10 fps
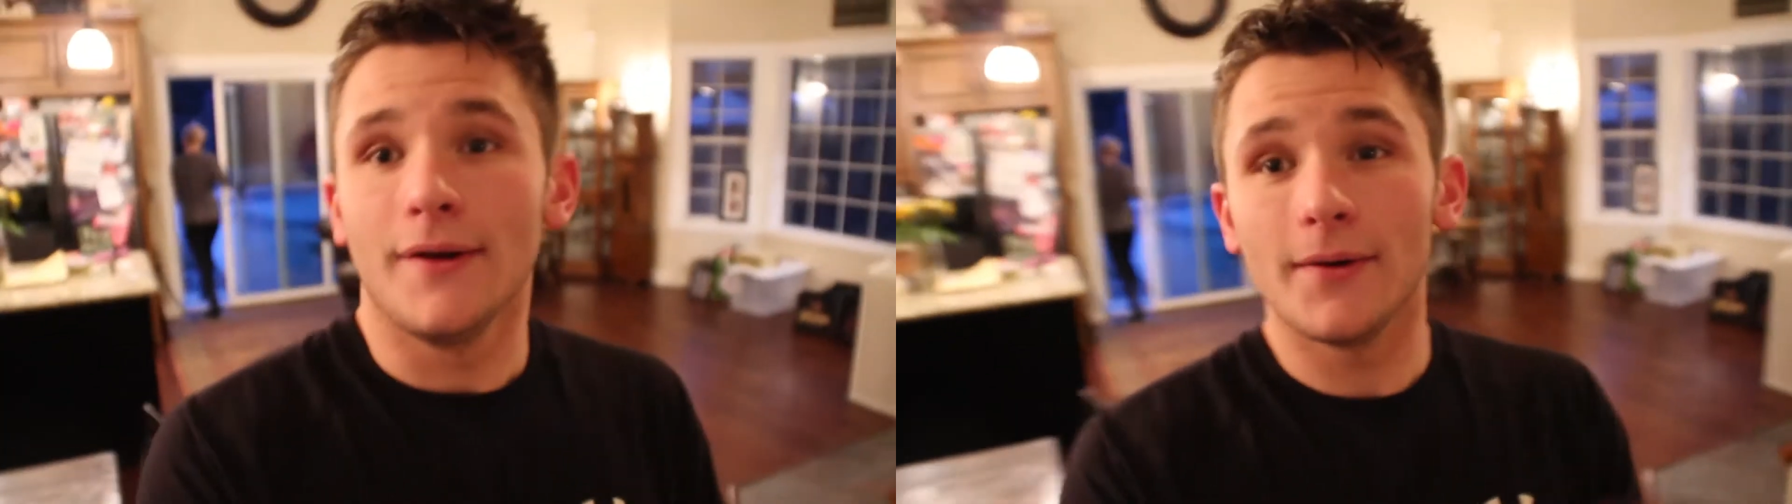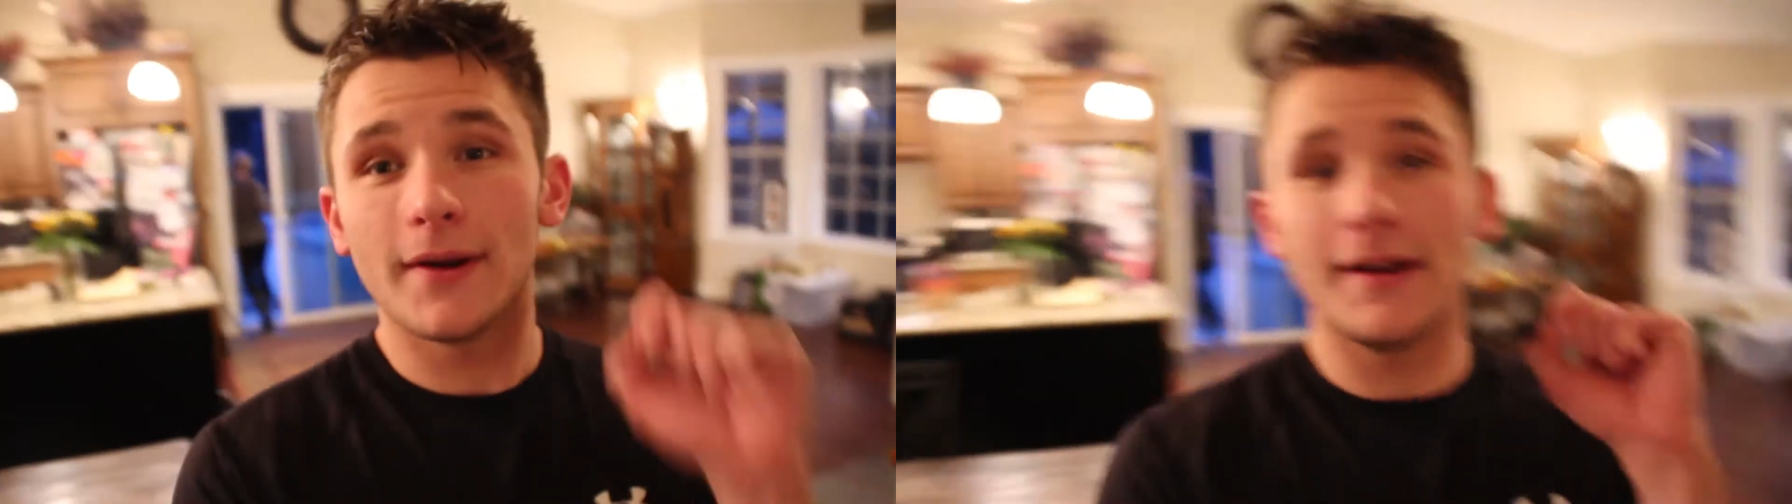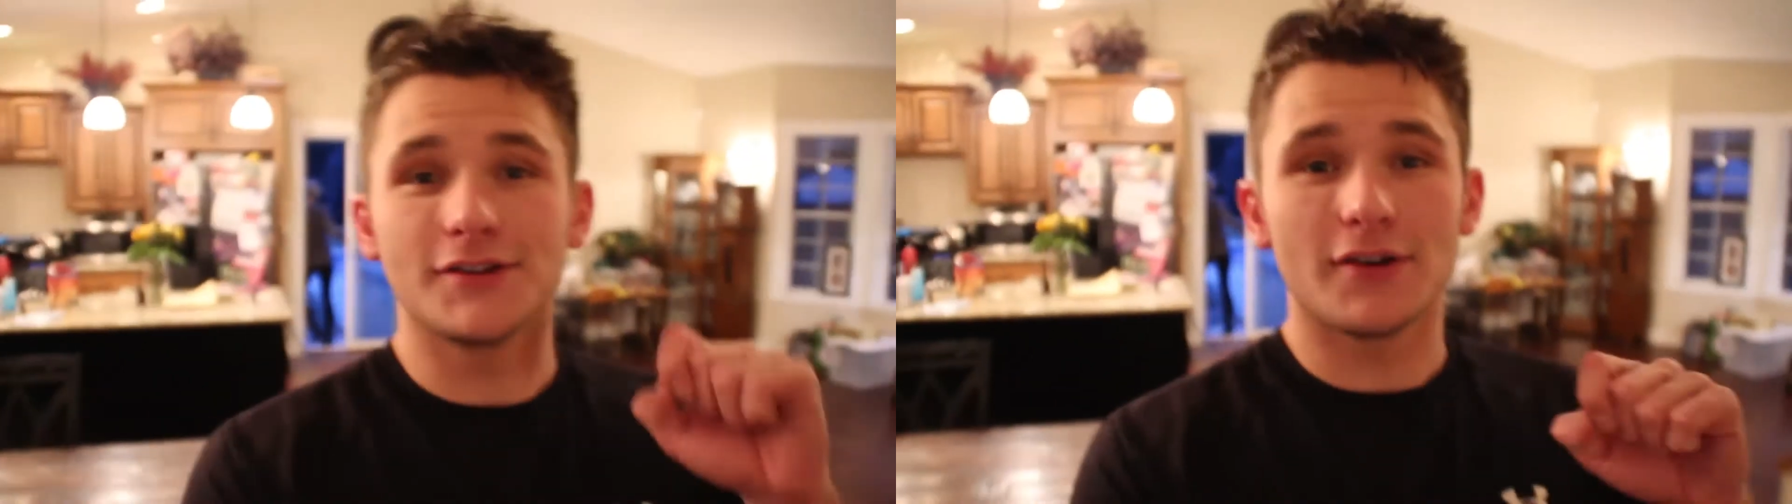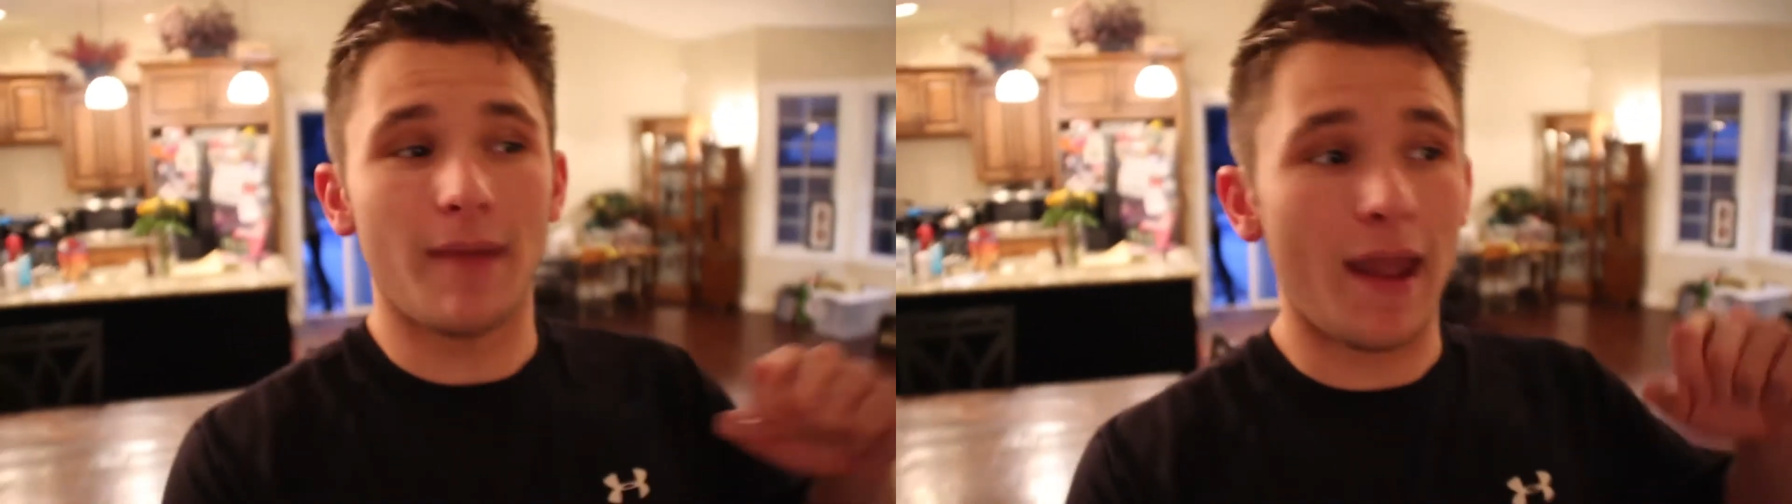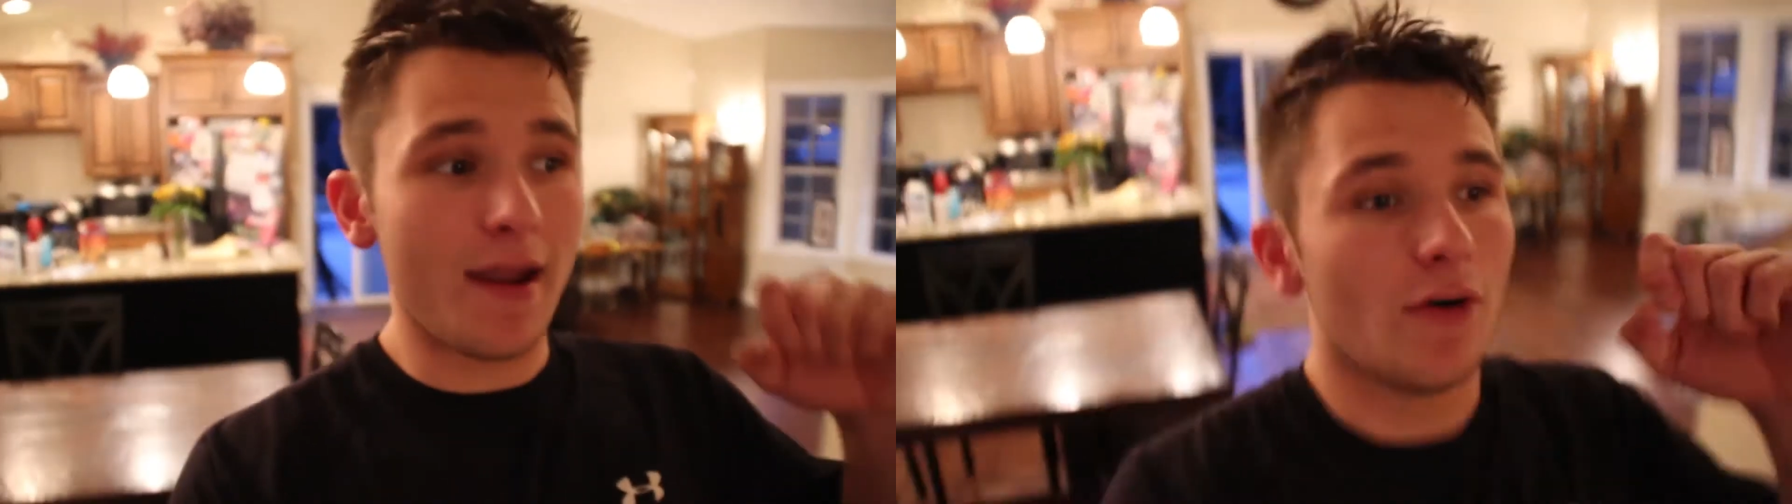Okay, so I'm
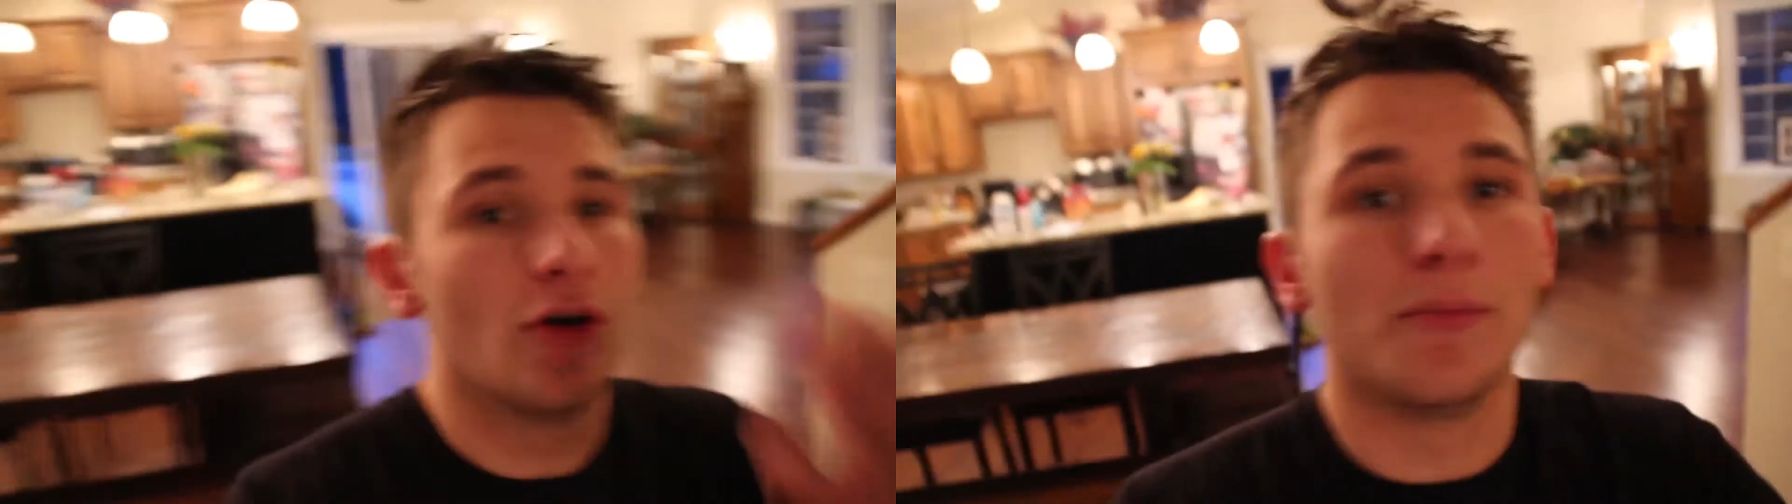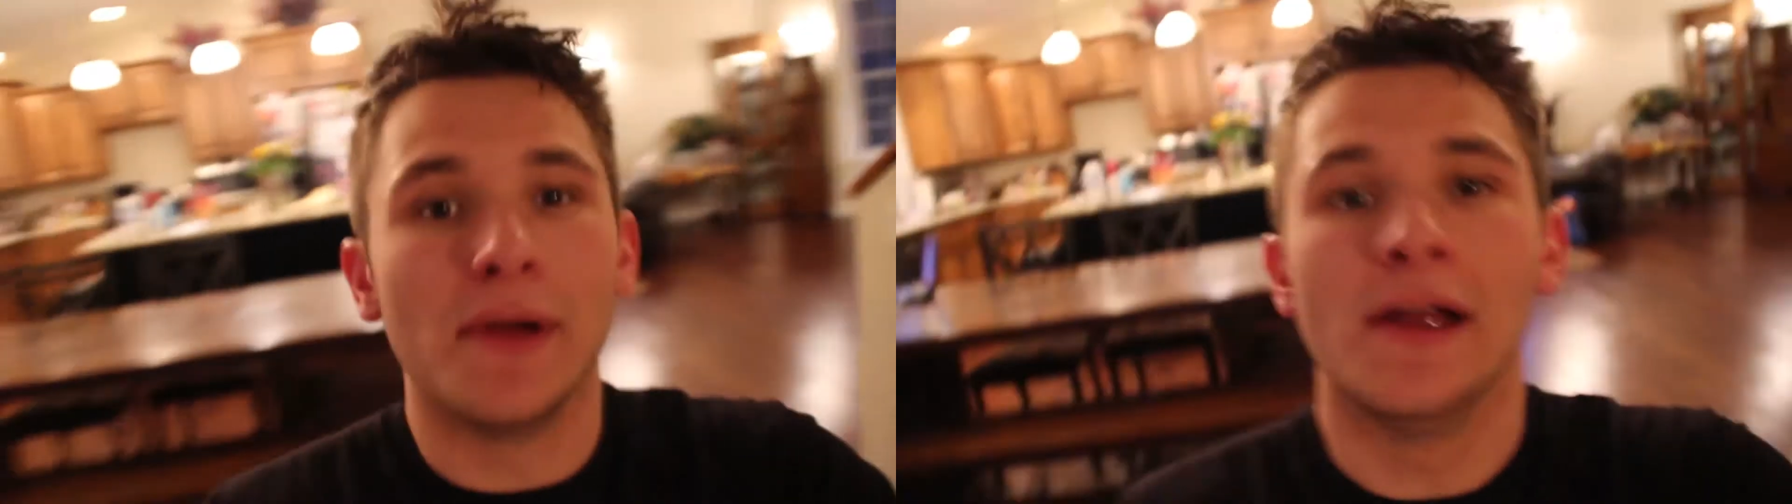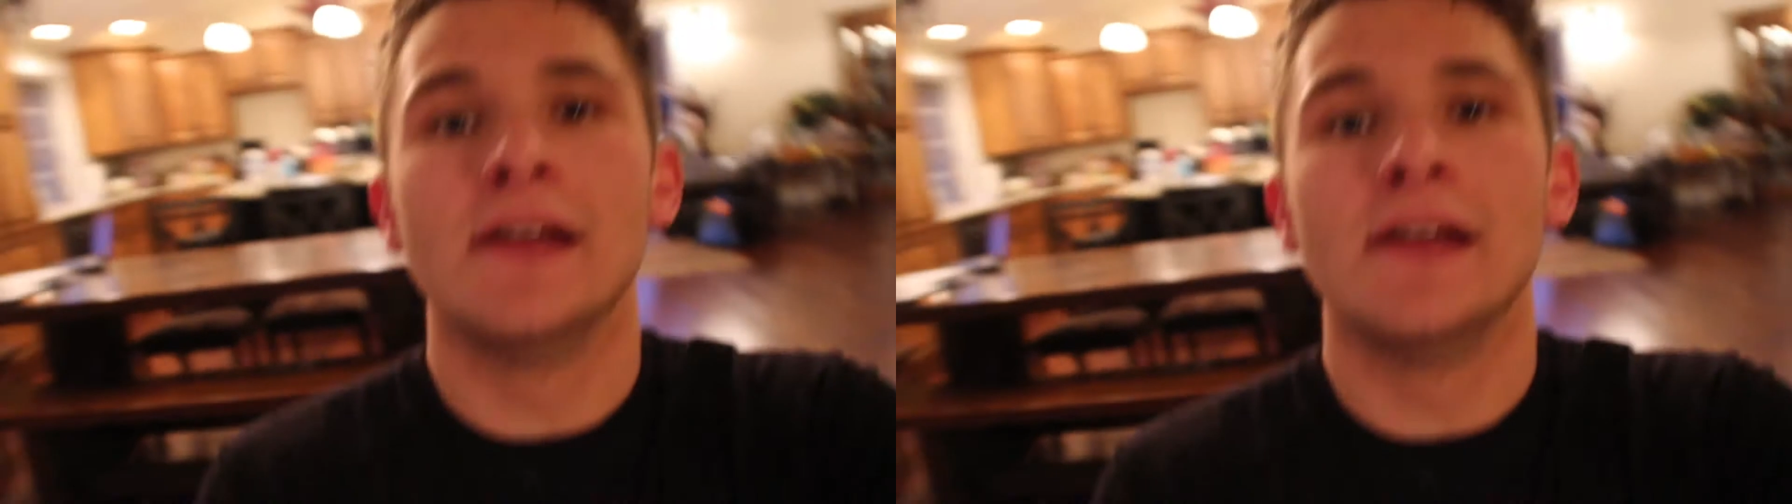at home.